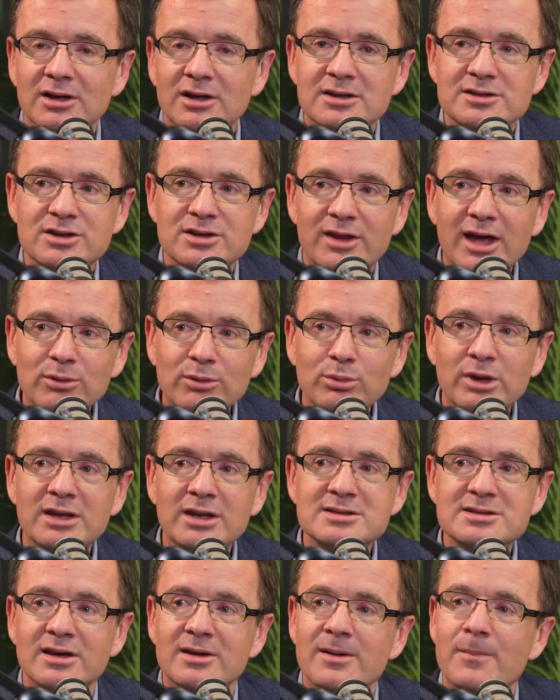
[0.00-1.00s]
So that
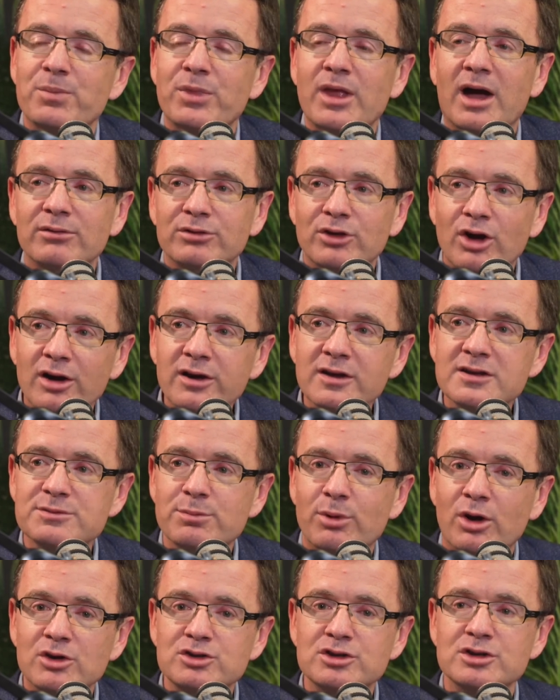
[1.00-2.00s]
means I've got
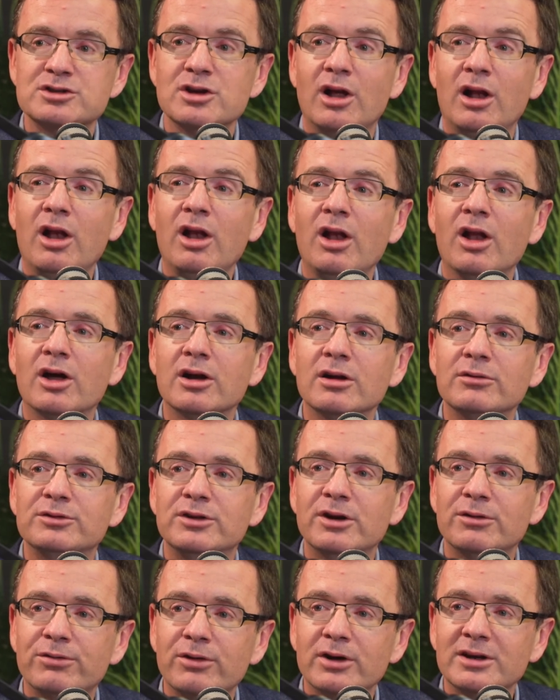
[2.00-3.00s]
exposure to a lot of
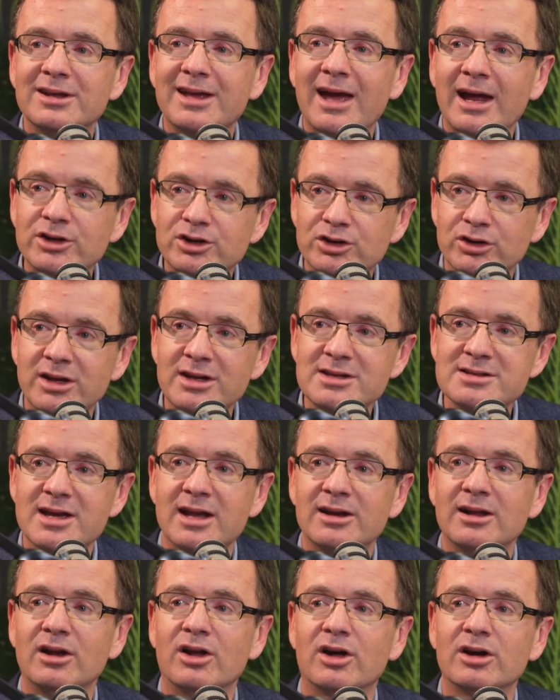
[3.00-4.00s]
different countries
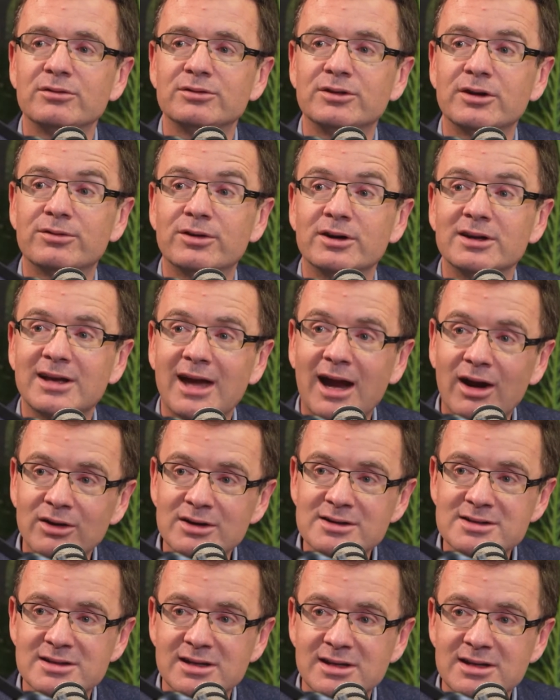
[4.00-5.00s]
and a lot of different
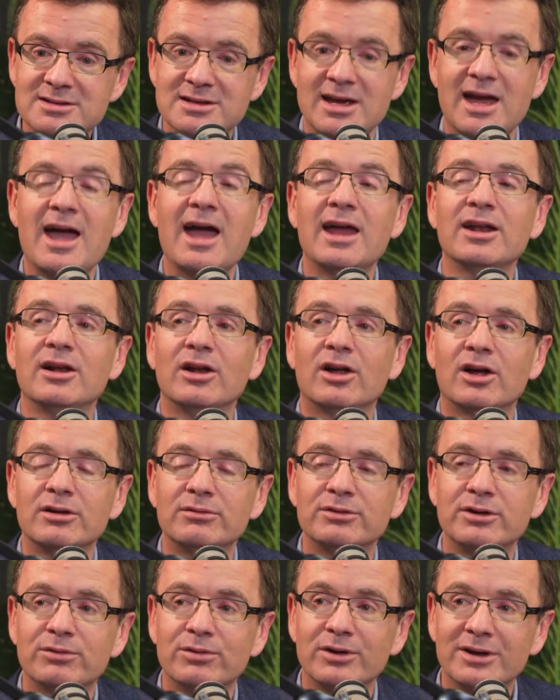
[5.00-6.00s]
currencies and a lot
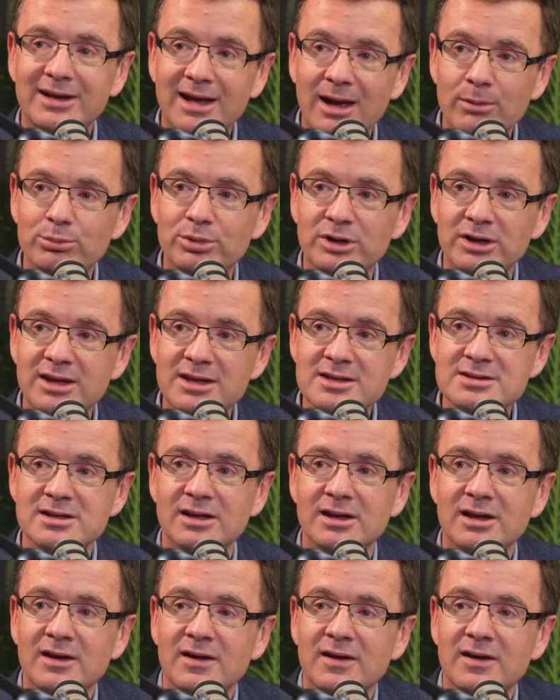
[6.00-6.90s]
of different companies,